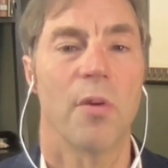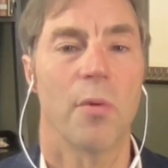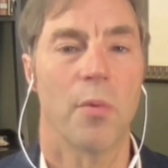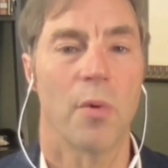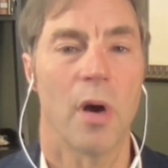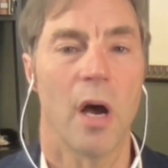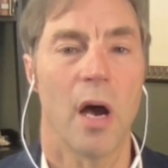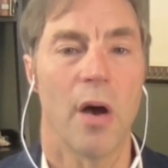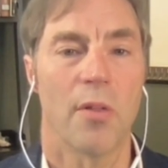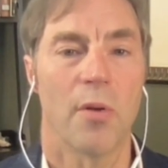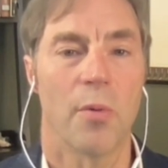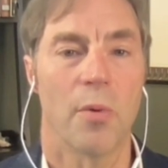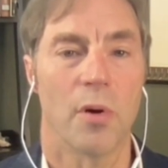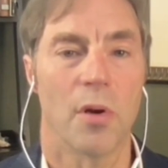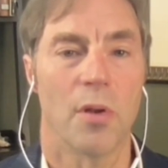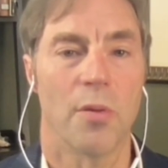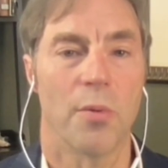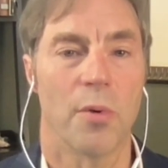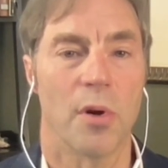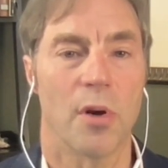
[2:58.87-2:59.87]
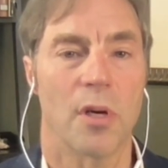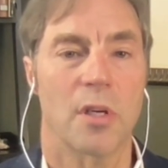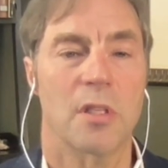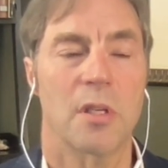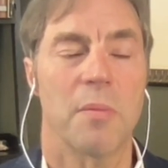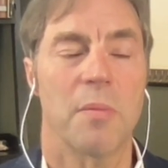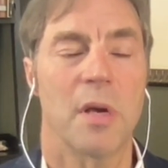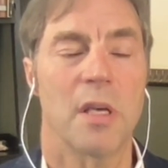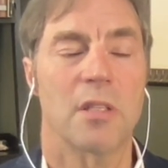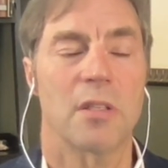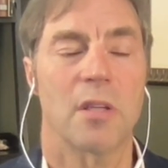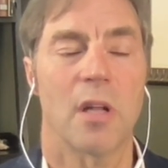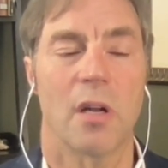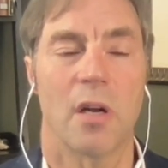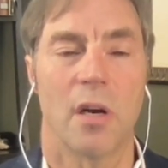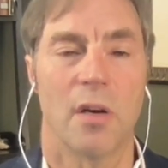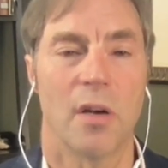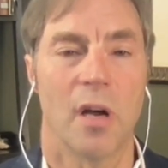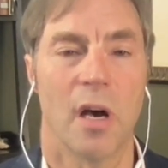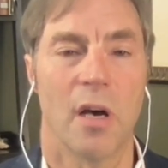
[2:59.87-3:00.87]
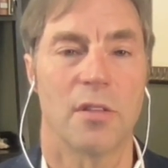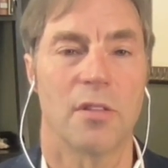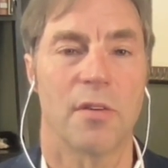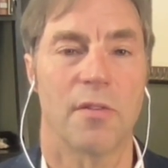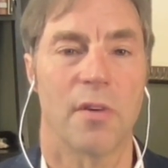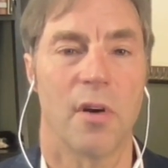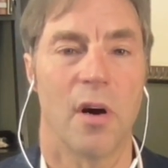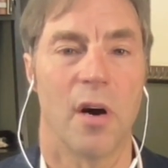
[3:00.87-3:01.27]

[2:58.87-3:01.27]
how the world works and based on our knowledge of cause